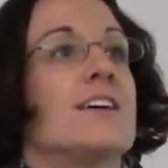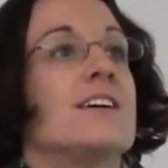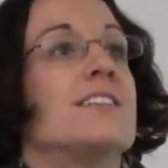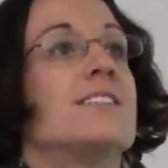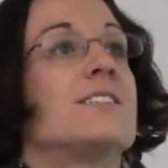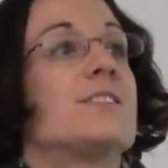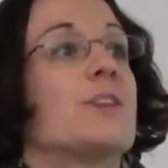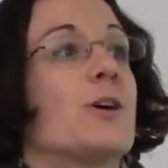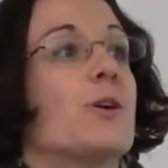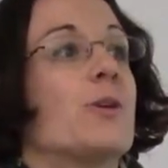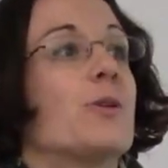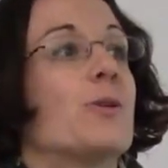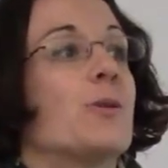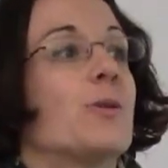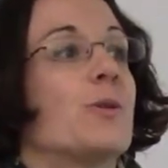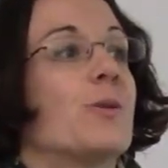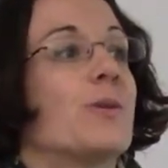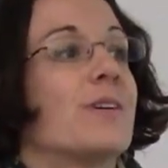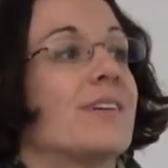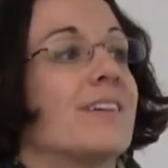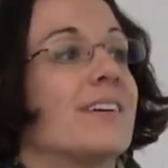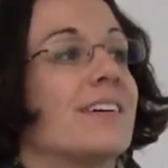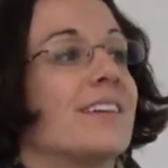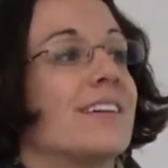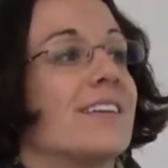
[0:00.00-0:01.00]

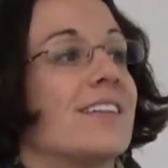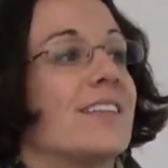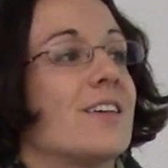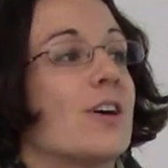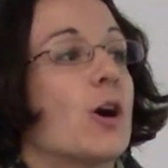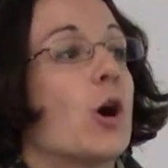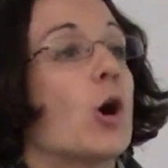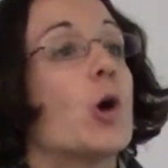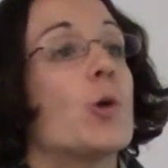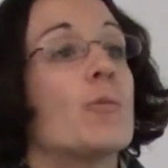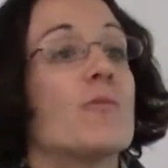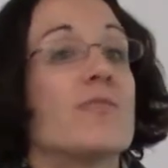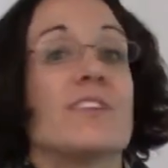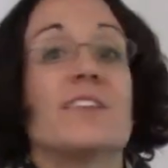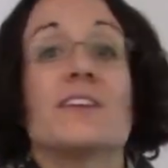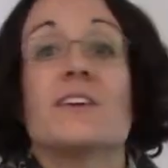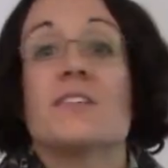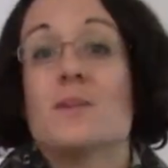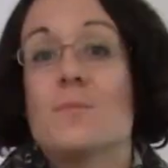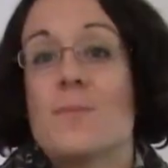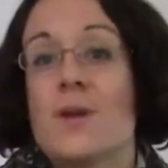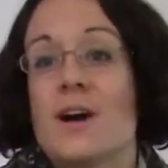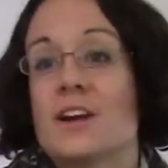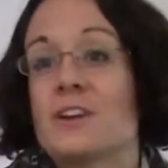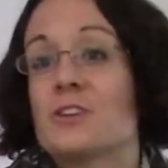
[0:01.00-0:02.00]
So hopefully
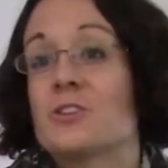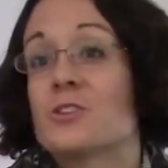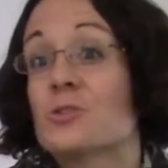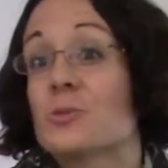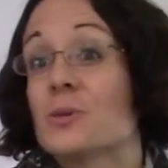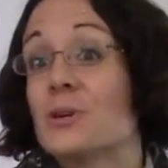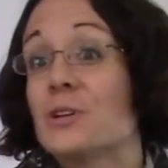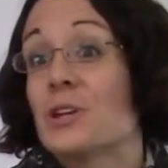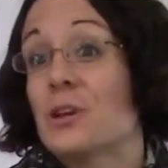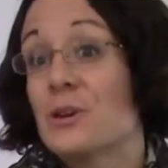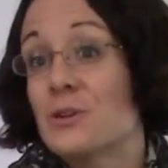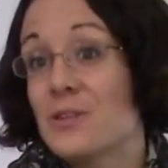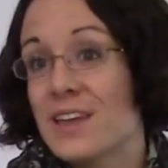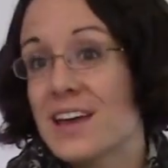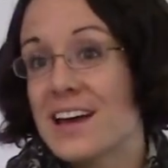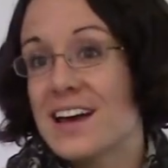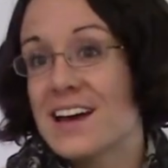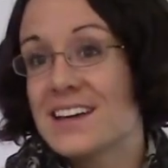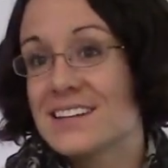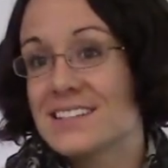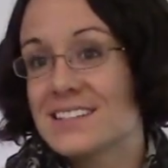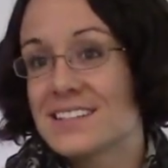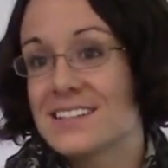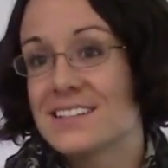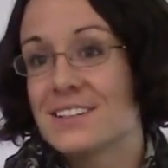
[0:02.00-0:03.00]
the monitor will know
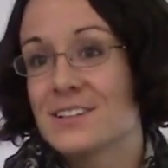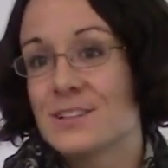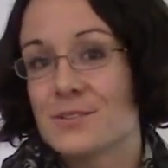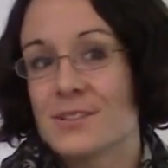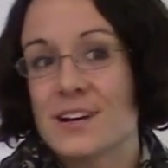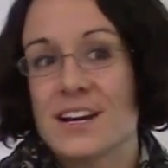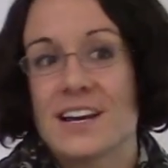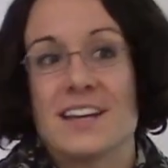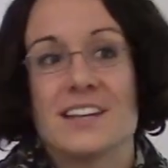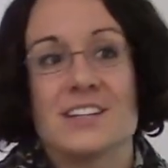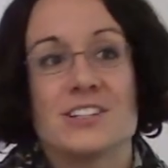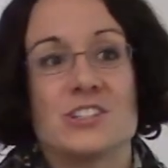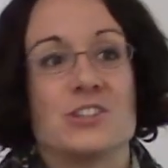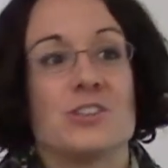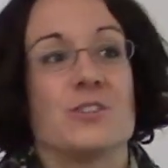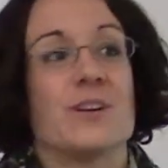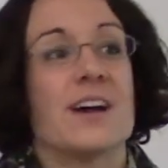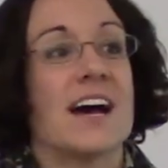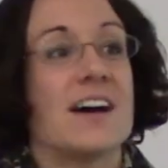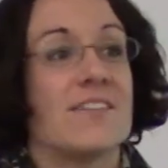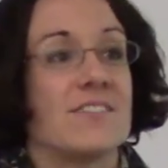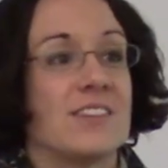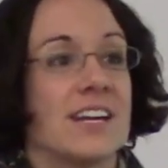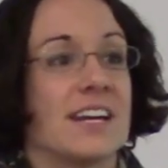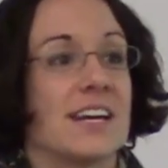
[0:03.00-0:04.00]
that, right? Do you
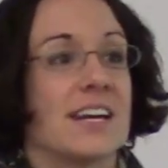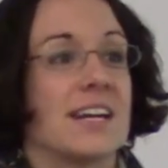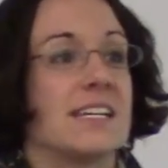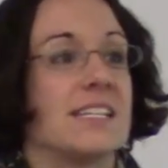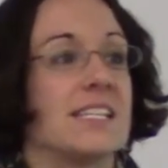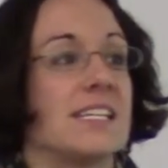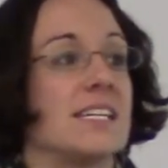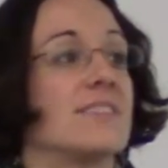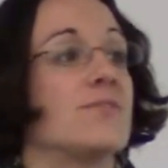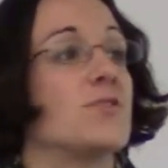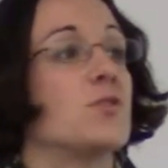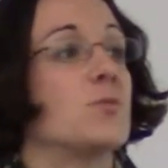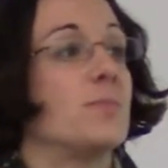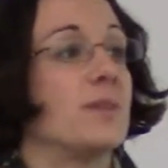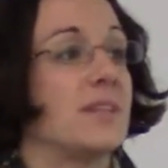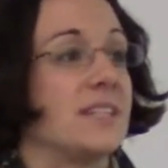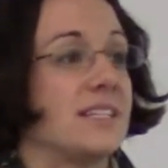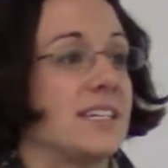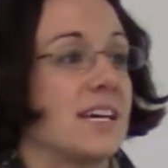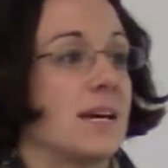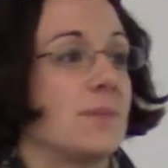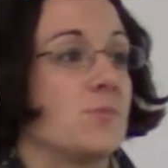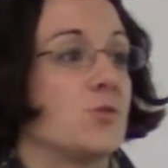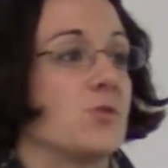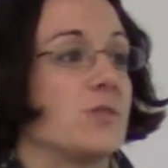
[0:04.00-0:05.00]
have ID? Have you been
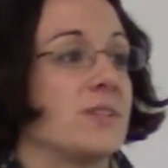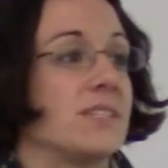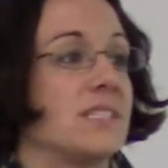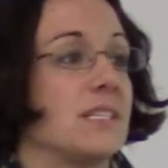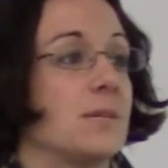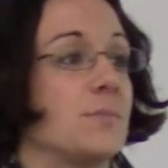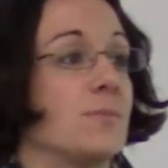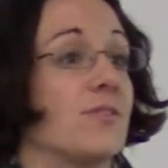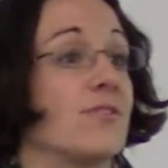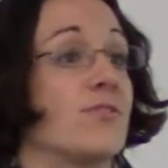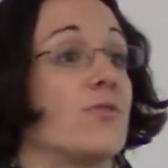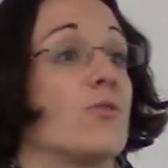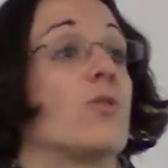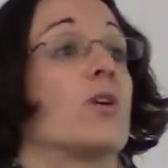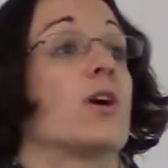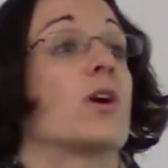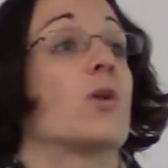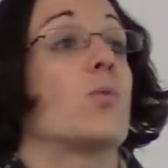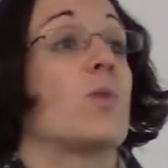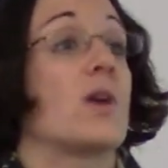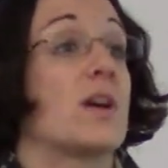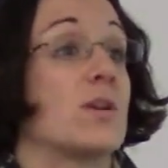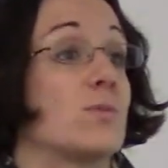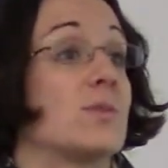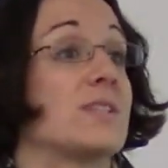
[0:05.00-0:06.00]
to MUSC before?
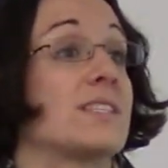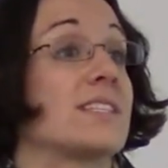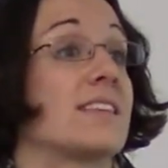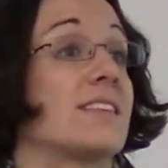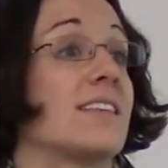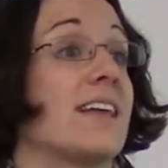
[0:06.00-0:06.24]
When was the